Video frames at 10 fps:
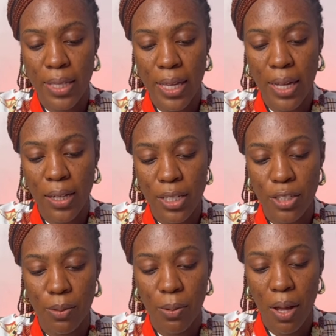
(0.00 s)
the
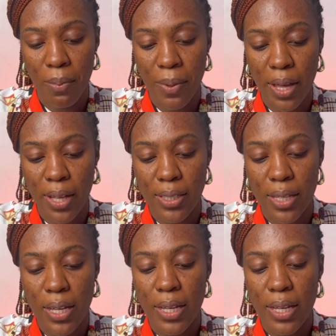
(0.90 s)
English requirement,